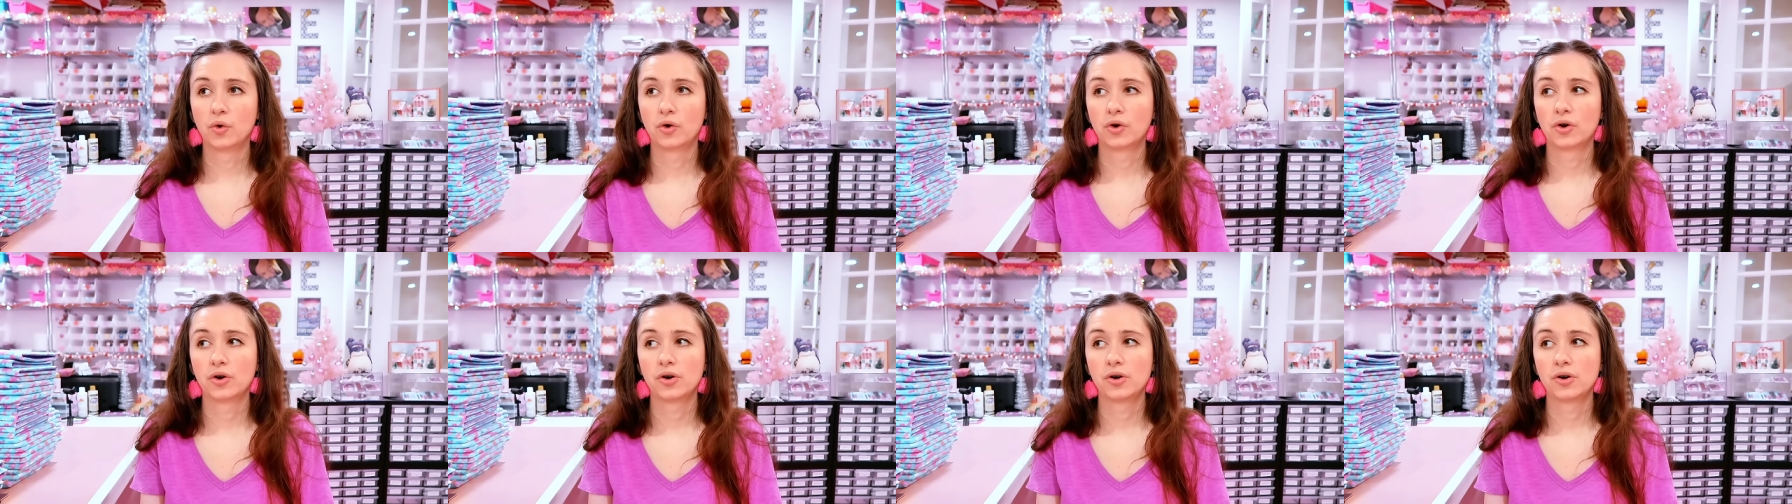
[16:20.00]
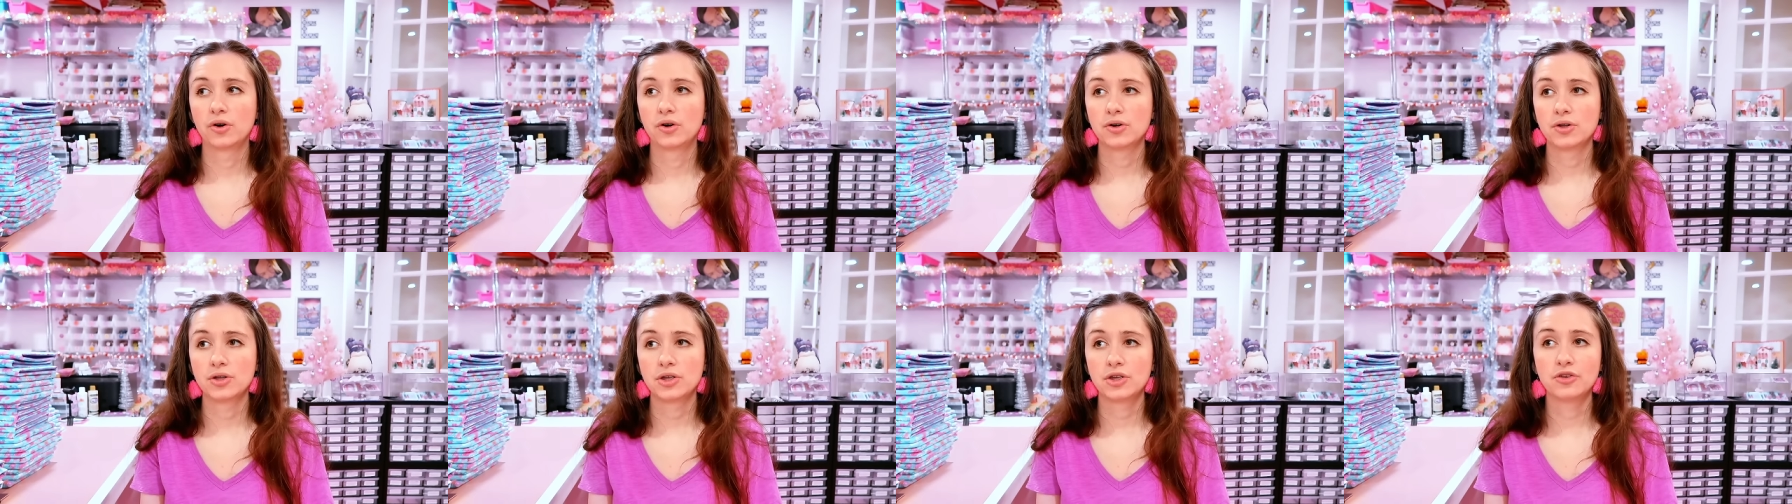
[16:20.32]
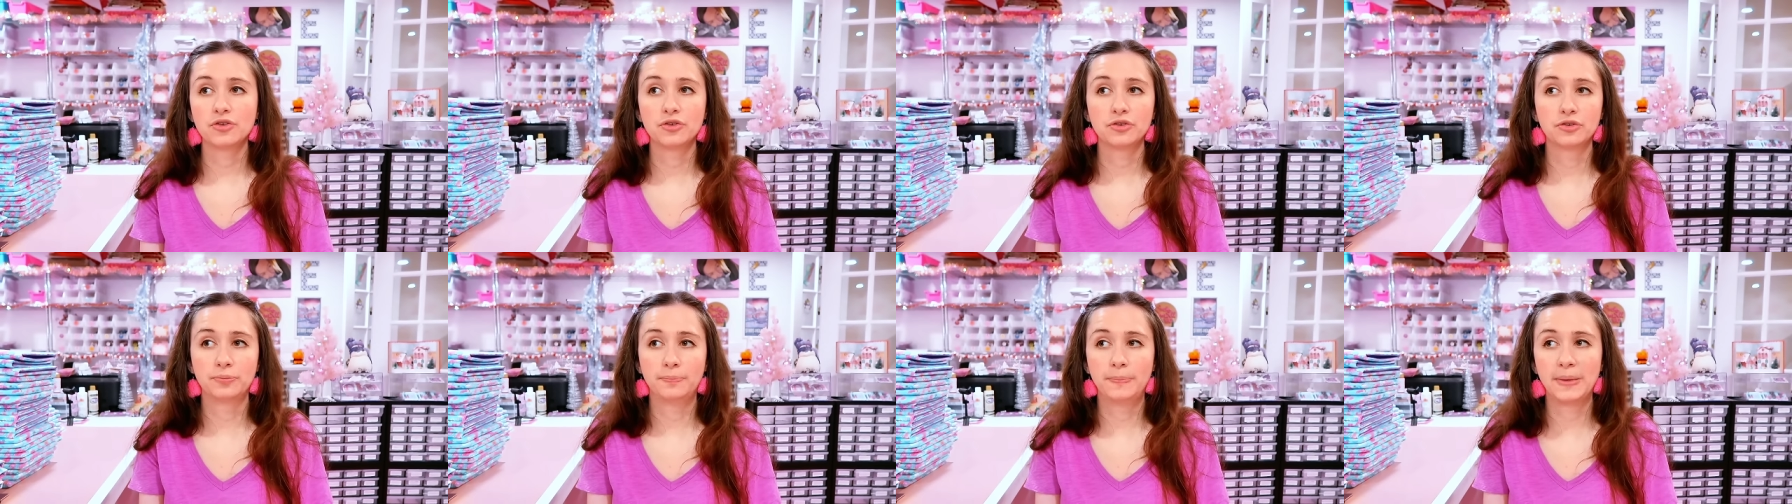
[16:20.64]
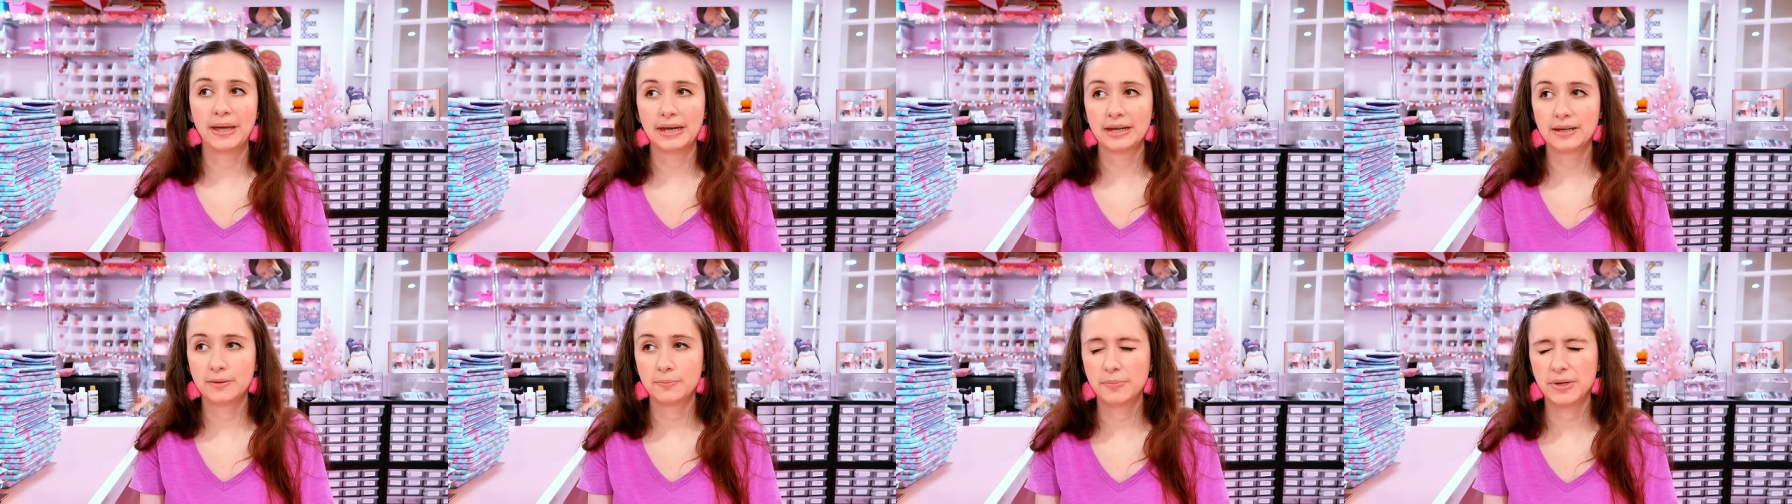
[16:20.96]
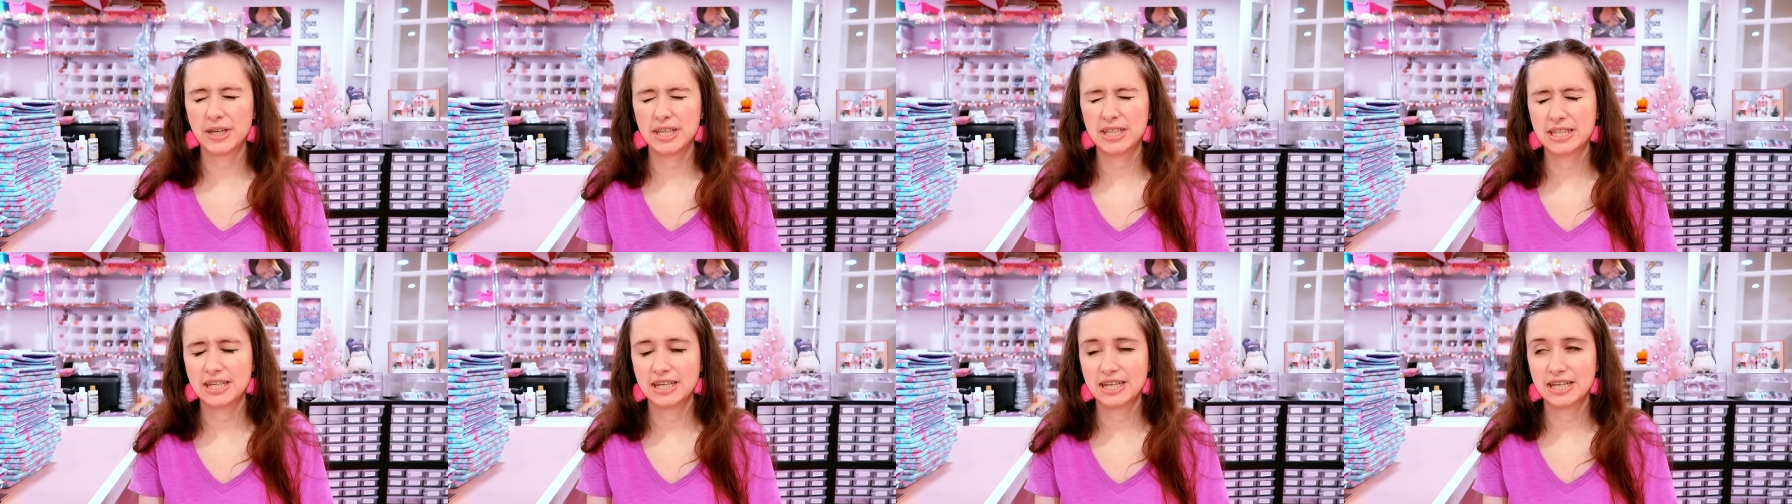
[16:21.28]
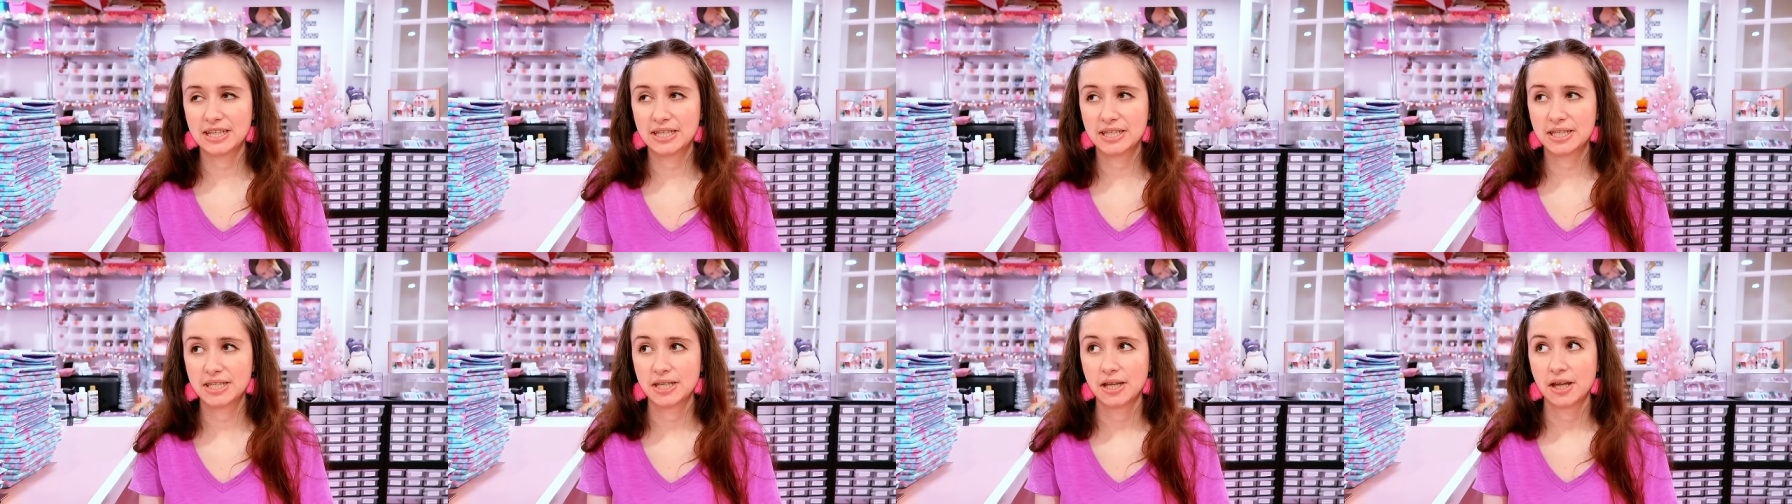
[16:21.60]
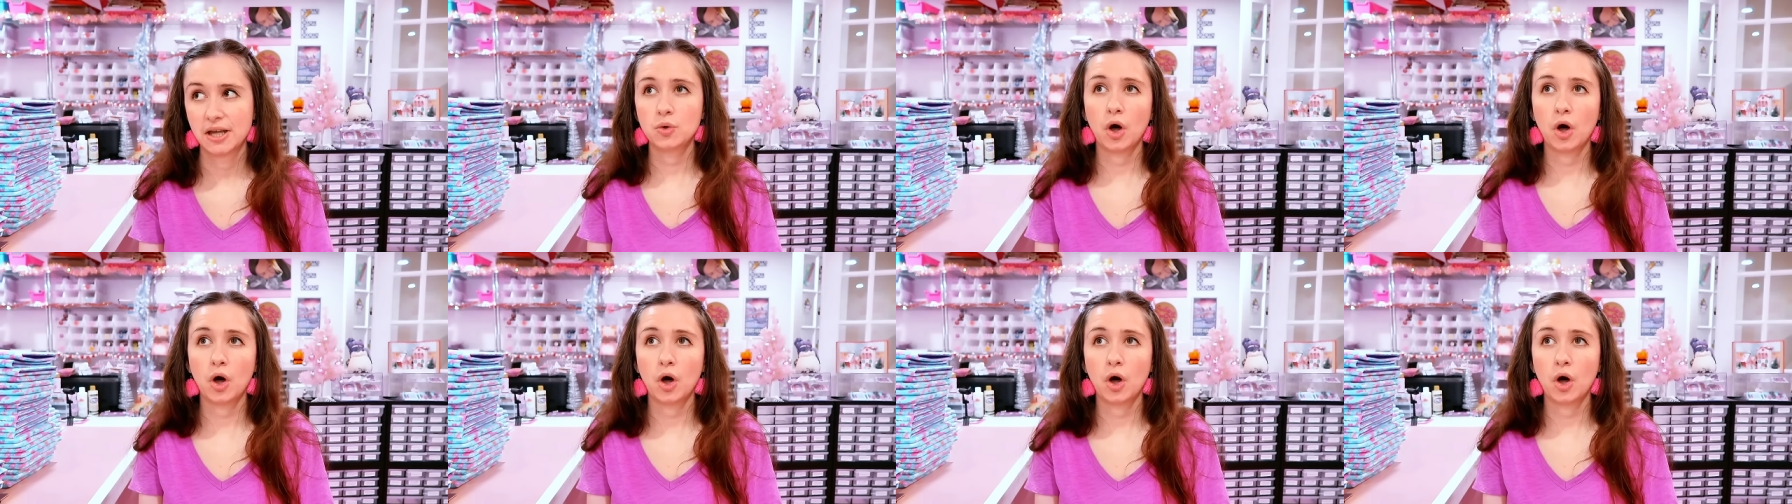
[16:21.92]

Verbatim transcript: or you've been in business,